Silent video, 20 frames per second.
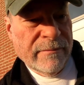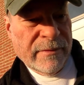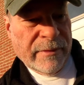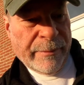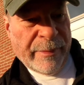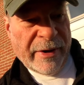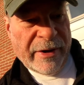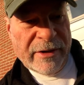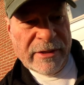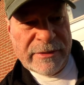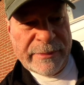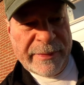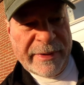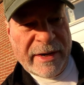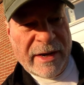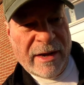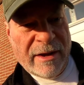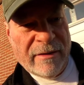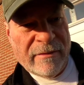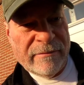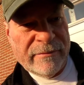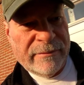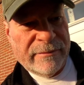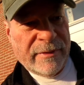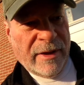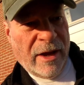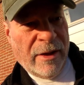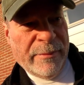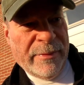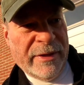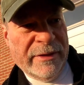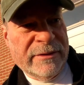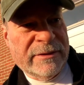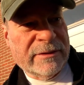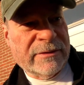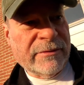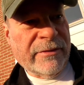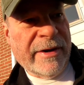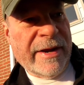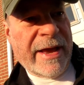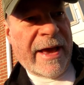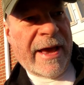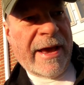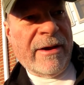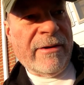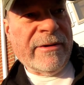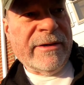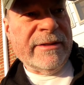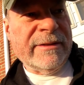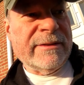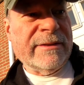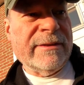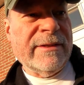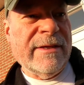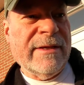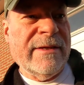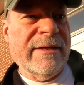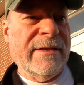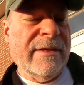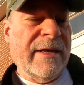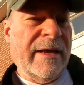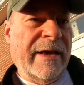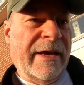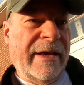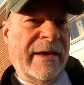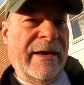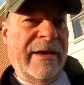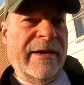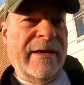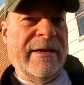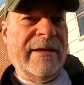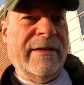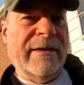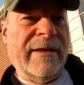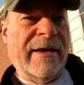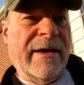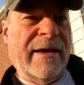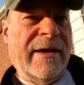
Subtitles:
birds have been on almost 3 hours, and